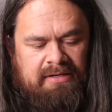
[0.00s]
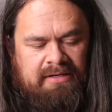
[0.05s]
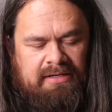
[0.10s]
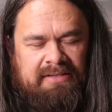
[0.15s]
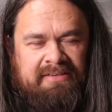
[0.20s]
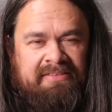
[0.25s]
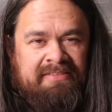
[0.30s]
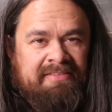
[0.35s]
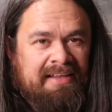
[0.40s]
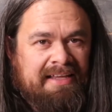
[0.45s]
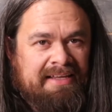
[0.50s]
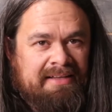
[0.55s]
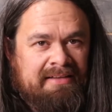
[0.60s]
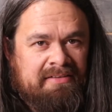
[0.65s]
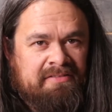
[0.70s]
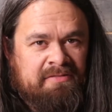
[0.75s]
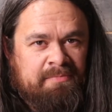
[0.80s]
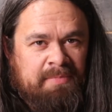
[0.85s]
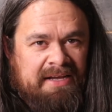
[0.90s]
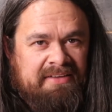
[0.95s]
slightly
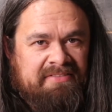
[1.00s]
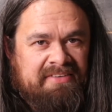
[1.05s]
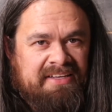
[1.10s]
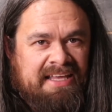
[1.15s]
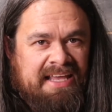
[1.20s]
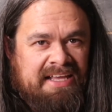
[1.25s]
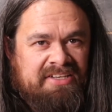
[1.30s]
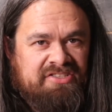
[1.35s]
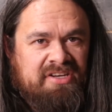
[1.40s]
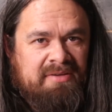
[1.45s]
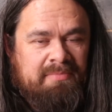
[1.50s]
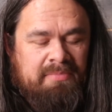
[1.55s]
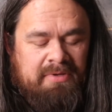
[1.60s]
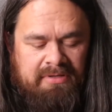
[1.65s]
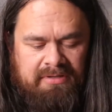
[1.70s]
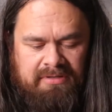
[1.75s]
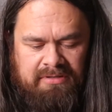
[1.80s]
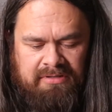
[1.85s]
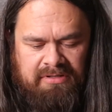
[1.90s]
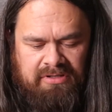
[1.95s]
spicy ketchup,
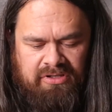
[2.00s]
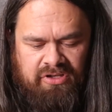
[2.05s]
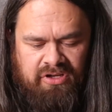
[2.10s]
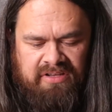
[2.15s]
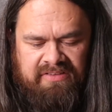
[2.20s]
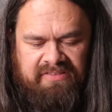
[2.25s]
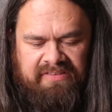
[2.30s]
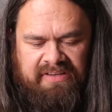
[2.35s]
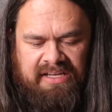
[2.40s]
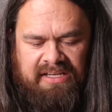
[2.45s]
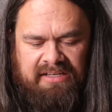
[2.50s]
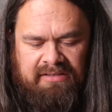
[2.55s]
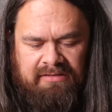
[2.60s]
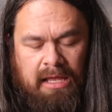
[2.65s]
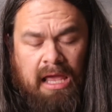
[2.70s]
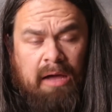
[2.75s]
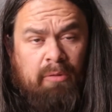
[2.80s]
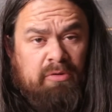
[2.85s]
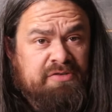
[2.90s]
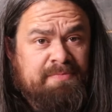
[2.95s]
you could say,
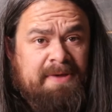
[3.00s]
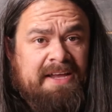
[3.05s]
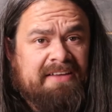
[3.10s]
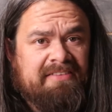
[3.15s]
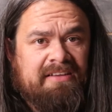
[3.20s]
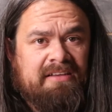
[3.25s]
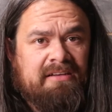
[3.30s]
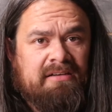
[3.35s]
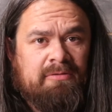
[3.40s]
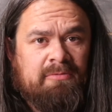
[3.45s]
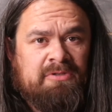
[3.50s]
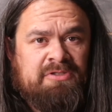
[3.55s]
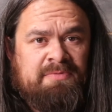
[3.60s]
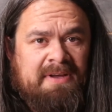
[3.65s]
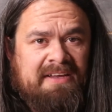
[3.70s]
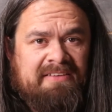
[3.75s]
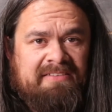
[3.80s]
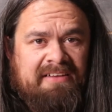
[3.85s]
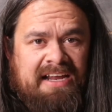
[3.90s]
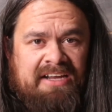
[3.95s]
which makes it
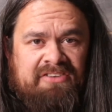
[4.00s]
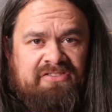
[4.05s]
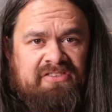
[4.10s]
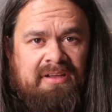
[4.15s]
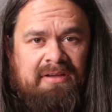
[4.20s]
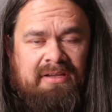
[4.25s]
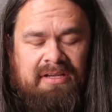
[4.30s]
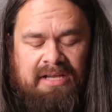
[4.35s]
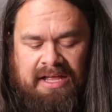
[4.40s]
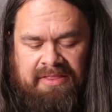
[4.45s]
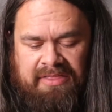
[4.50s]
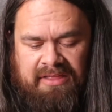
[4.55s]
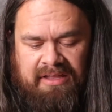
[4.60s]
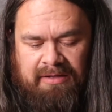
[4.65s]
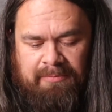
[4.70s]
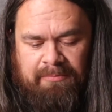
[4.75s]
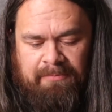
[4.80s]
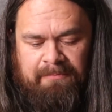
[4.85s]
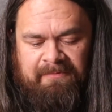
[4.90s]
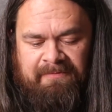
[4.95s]
actually I think
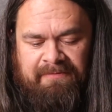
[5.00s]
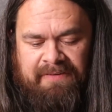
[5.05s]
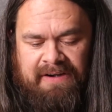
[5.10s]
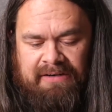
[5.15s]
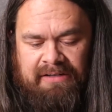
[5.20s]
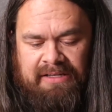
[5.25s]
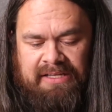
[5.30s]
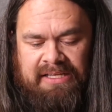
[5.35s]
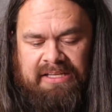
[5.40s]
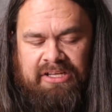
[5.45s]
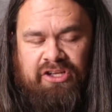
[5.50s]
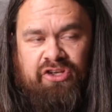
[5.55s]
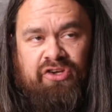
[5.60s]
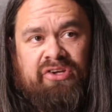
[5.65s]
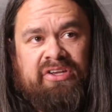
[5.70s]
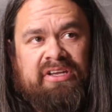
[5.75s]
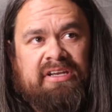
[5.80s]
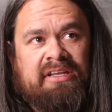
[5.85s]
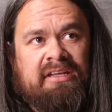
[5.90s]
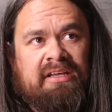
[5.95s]
a fairly
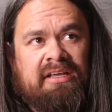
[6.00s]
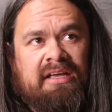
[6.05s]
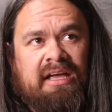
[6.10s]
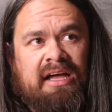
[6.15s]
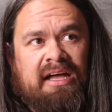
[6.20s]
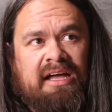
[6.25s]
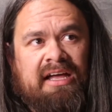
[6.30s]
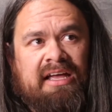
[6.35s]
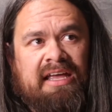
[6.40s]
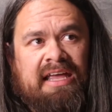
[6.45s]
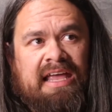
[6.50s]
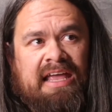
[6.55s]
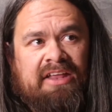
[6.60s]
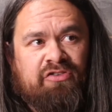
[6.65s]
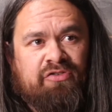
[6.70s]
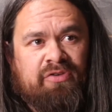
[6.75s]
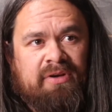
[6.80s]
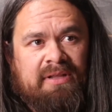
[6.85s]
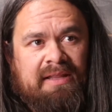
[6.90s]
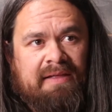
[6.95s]
good
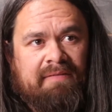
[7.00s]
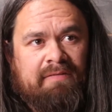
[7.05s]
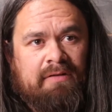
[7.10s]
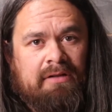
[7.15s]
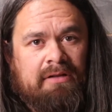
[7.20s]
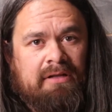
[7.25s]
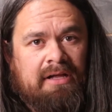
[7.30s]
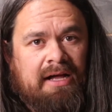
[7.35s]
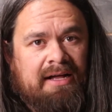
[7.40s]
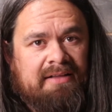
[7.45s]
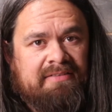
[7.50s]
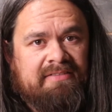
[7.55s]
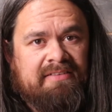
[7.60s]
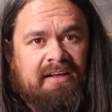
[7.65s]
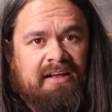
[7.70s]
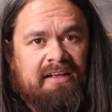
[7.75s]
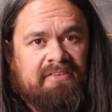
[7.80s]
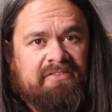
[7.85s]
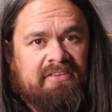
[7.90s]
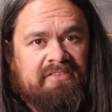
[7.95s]
entry-level hot
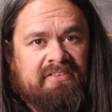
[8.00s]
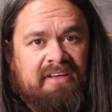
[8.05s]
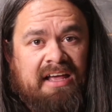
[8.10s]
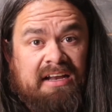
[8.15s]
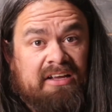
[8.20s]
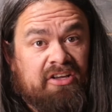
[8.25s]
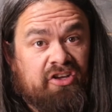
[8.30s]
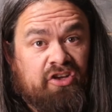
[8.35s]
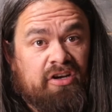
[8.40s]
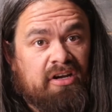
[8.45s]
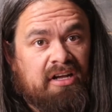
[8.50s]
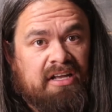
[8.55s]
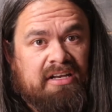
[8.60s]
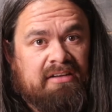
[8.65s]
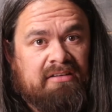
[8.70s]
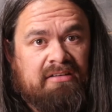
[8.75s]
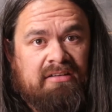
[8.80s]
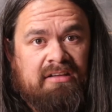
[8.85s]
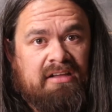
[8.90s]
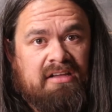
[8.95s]
sauce. It's kind of good
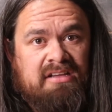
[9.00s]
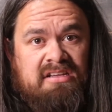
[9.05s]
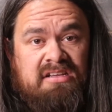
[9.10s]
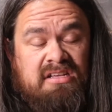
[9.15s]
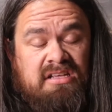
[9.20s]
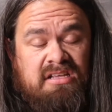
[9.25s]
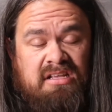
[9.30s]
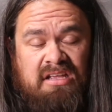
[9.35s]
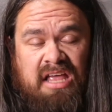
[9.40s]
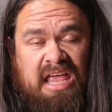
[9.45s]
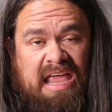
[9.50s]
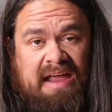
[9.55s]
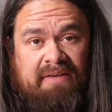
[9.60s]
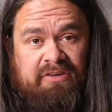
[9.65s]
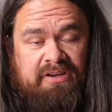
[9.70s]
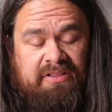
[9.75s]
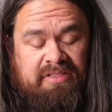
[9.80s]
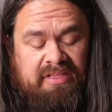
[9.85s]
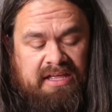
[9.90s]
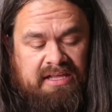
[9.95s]
on
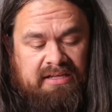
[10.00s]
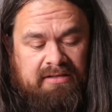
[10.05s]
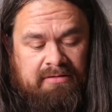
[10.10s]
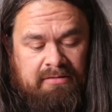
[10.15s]
everything.